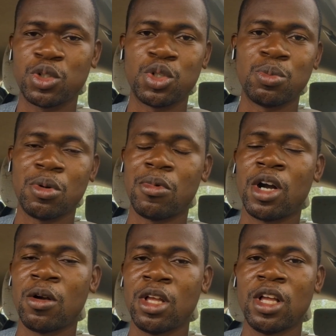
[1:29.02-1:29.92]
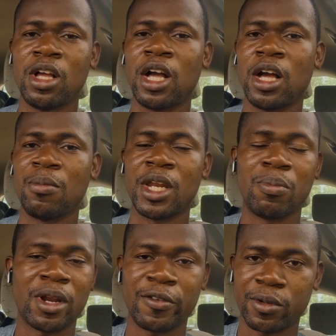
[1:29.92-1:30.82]
through mobile money
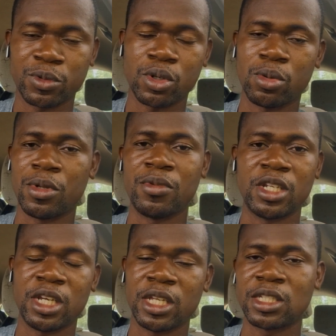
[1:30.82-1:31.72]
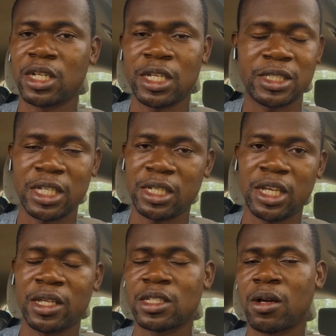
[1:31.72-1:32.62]
platforms, or maybe digital, let's say
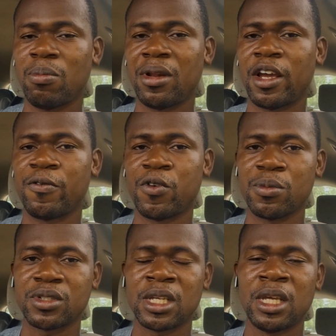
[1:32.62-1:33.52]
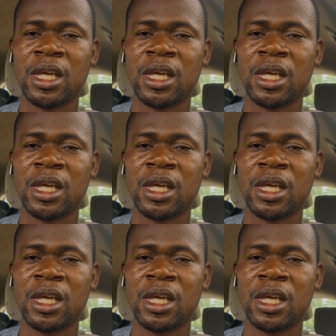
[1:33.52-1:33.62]
digital platforms.